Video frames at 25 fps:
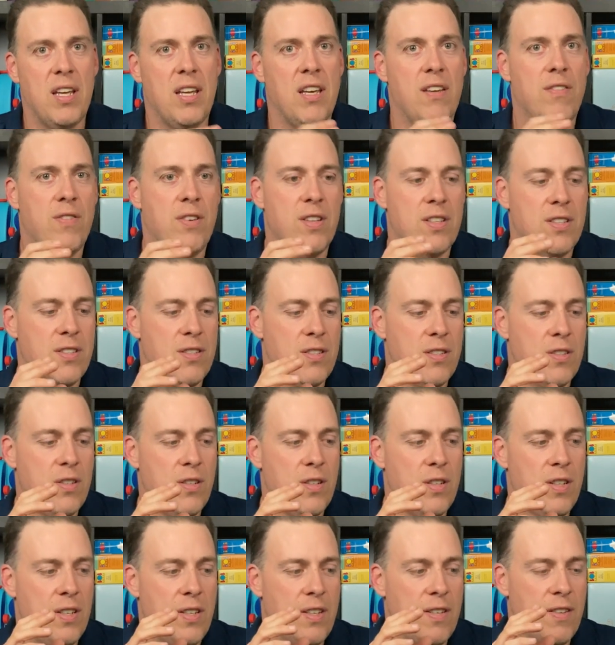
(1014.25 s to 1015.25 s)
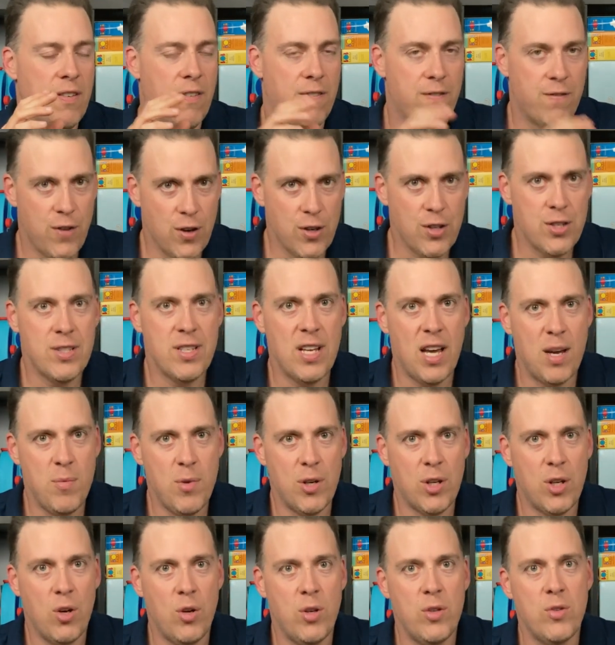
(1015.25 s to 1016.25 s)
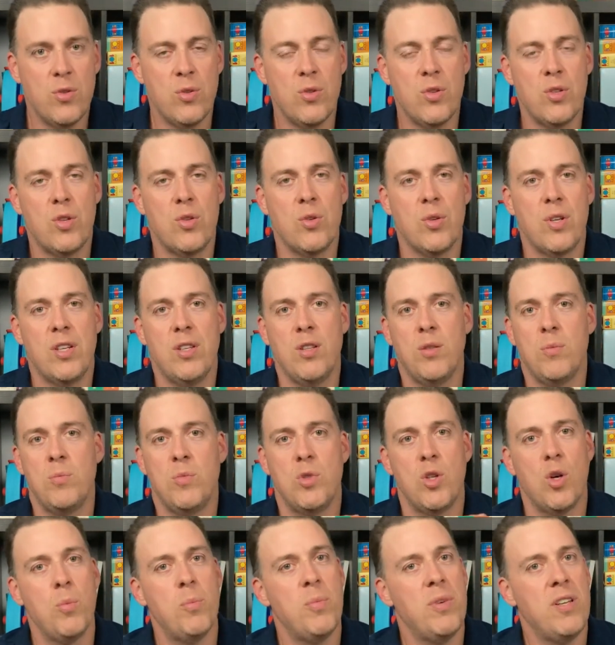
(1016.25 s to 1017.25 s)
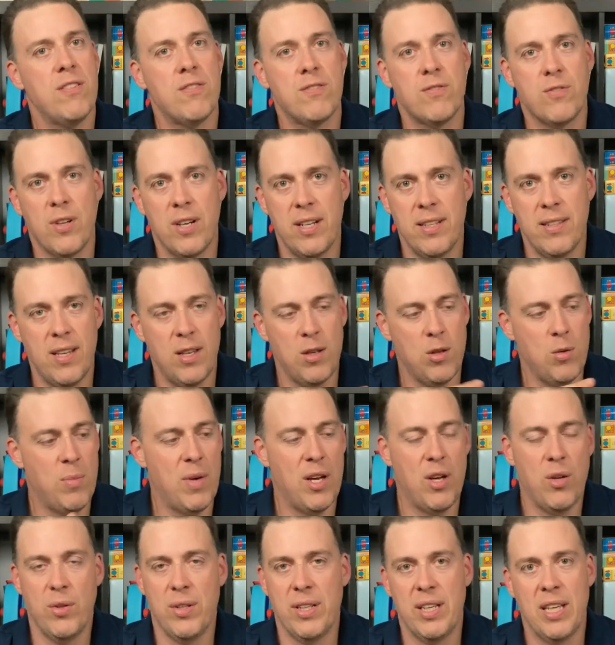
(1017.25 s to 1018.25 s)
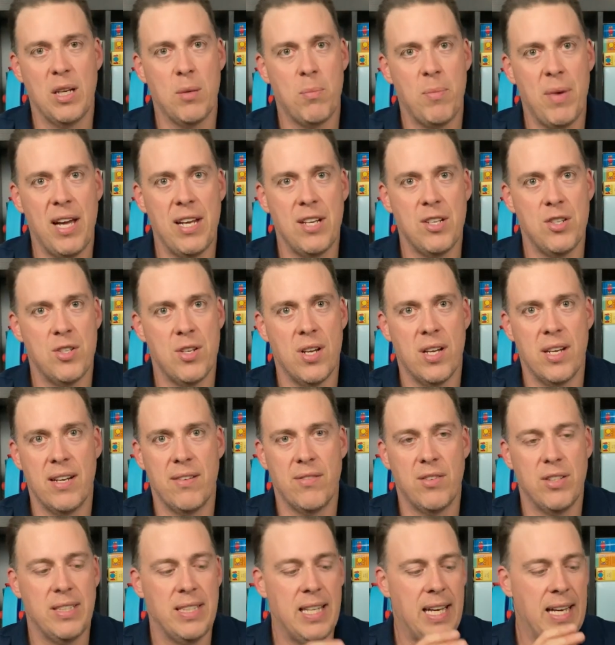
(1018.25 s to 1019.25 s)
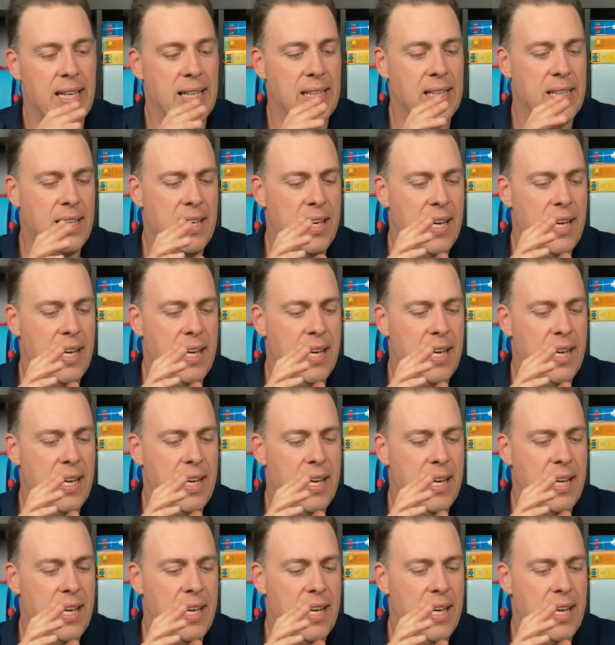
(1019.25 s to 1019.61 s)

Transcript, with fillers: If it's the first time you're going through the curriculum, don't be afraid that you may only get a page done every day.